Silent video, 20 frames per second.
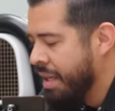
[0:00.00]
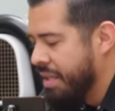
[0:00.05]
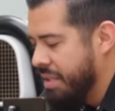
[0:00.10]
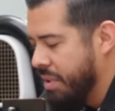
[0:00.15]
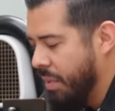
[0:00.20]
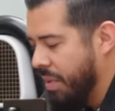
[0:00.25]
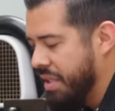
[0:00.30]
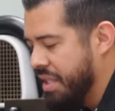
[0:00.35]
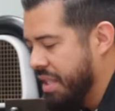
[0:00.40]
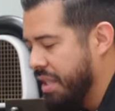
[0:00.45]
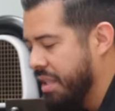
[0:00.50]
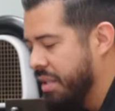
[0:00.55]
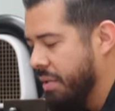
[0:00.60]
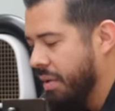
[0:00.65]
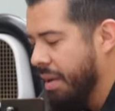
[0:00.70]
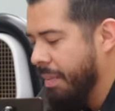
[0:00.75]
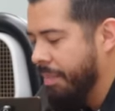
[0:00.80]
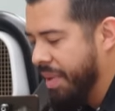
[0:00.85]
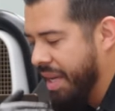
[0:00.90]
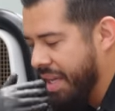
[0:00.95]
So we're just gonna
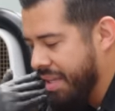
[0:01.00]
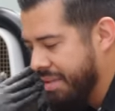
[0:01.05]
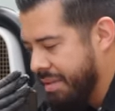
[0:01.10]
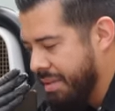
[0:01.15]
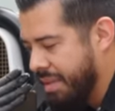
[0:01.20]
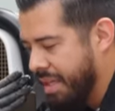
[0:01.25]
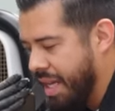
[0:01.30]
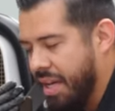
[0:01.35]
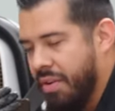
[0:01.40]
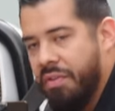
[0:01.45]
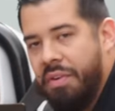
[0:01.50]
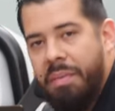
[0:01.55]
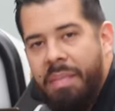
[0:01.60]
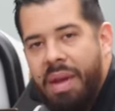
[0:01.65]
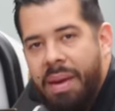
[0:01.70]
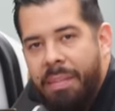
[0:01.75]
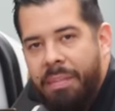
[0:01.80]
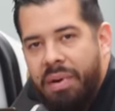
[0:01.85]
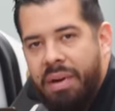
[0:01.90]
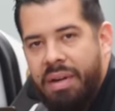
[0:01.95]
do our best to kind of
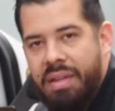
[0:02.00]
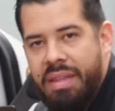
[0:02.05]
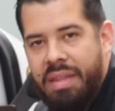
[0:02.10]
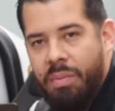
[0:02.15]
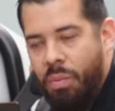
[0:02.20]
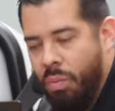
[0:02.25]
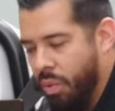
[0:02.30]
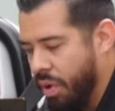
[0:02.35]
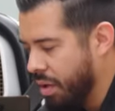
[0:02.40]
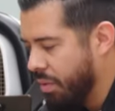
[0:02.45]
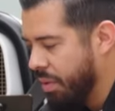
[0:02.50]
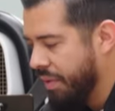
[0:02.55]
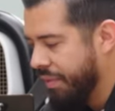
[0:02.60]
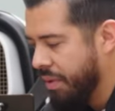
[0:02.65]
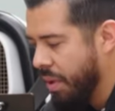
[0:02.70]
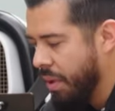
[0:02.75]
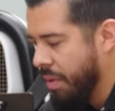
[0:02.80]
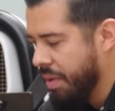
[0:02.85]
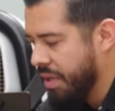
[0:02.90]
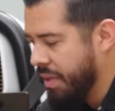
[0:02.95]
remember where
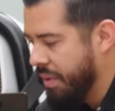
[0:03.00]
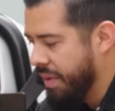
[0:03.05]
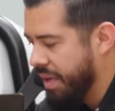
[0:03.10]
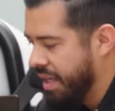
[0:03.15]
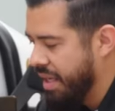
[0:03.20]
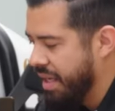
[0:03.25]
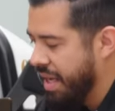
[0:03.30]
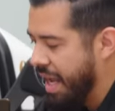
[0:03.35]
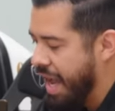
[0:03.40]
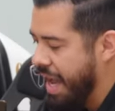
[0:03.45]
we've coated already.